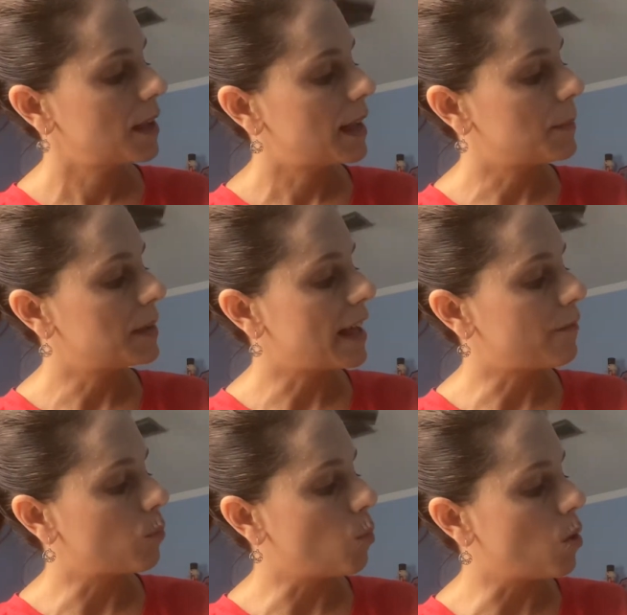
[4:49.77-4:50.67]
I'm going to have
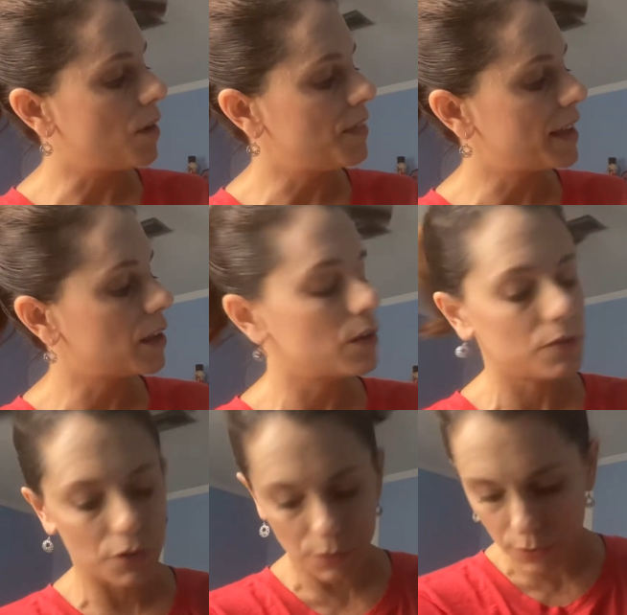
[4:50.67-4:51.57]
one that
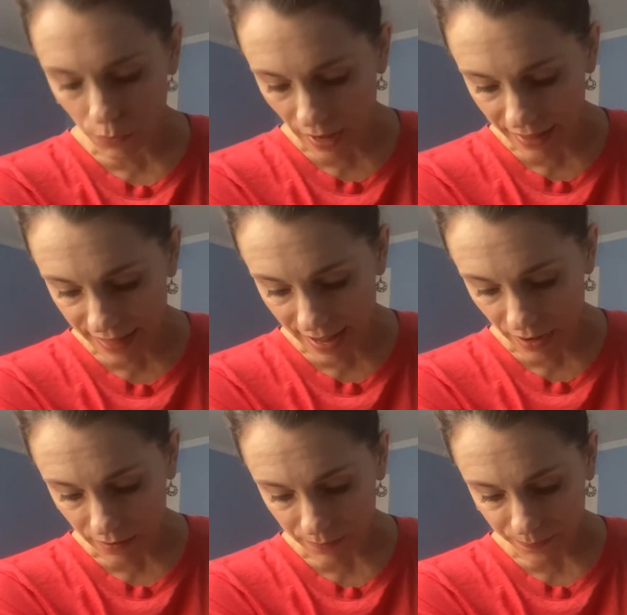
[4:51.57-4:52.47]
goes through right there.